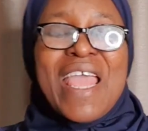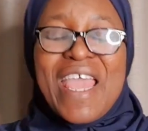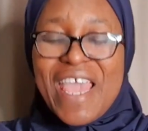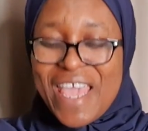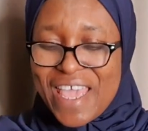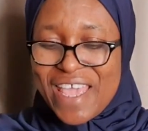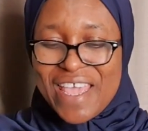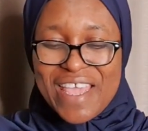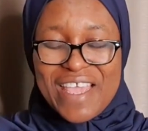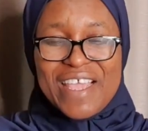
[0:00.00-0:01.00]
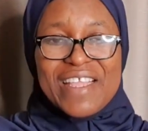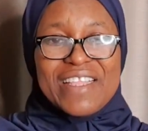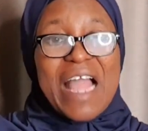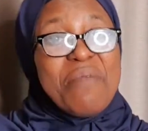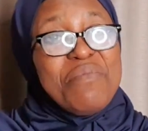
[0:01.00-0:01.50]
Hey,
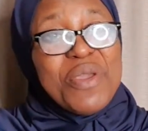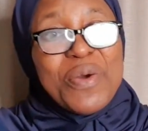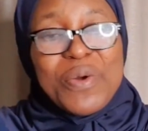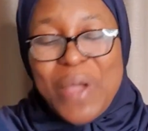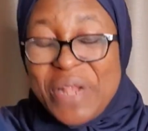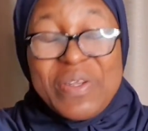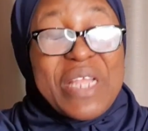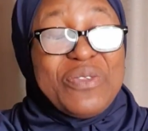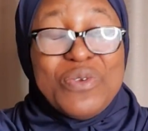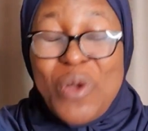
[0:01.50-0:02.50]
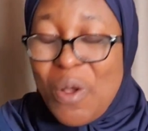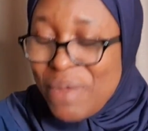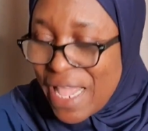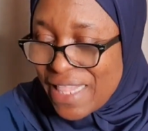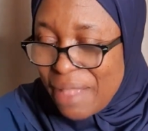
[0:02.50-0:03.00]
Namio, I know they took come
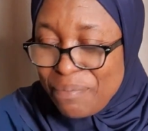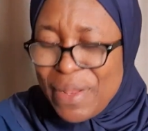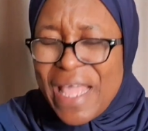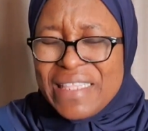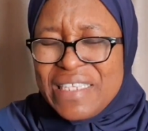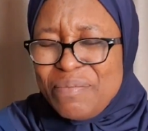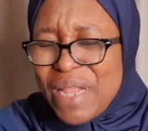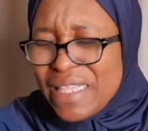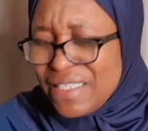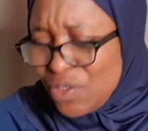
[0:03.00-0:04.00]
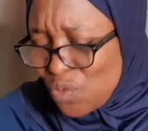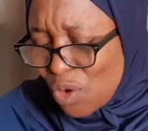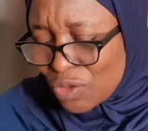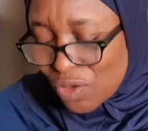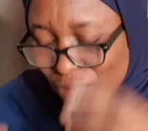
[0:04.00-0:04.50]
like that. Plenty, plenty
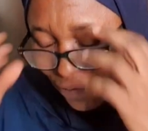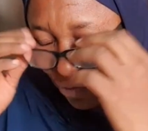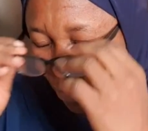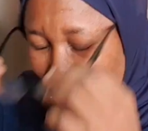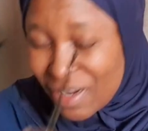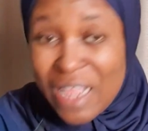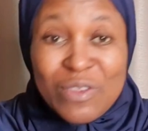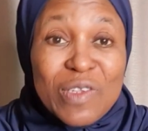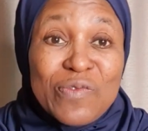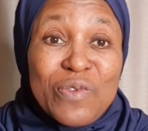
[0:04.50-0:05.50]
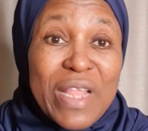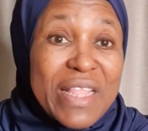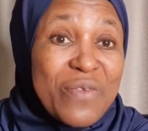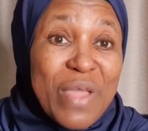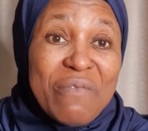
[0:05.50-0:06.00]
work, just full ground, just full
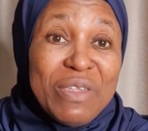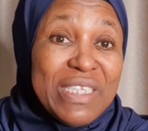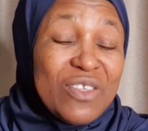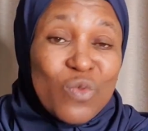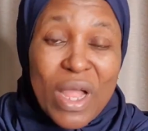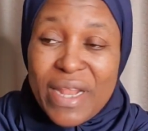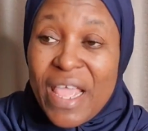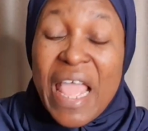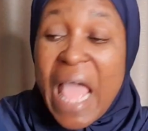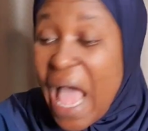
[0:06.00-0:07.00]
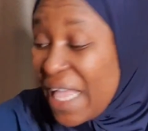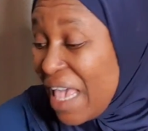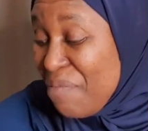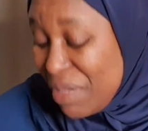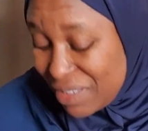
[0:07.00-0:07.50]
anyway. Even this one, I
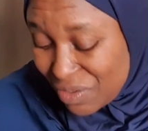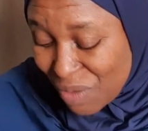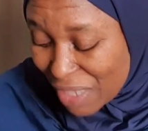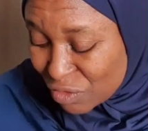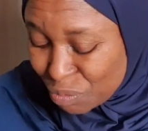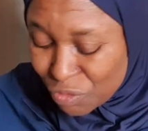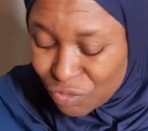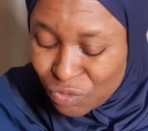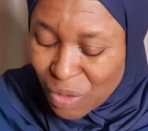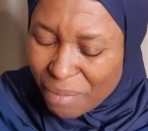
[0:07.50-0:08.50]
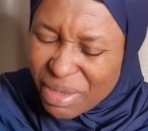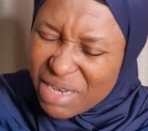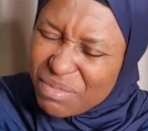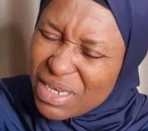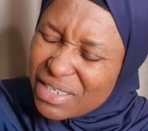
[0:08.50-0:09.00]
get meeting where I supposed to do. How
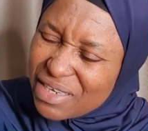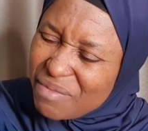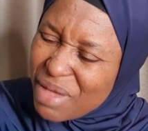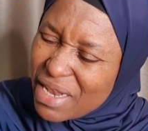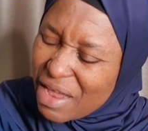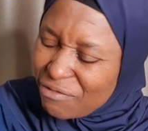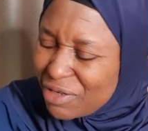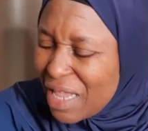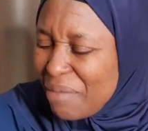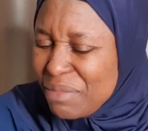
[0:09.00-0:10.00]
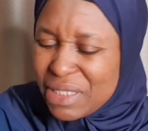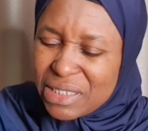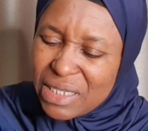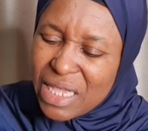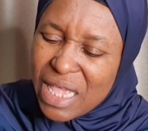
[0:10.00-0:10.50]
many minutes remain now for that
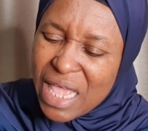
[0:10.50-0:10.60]
meeting?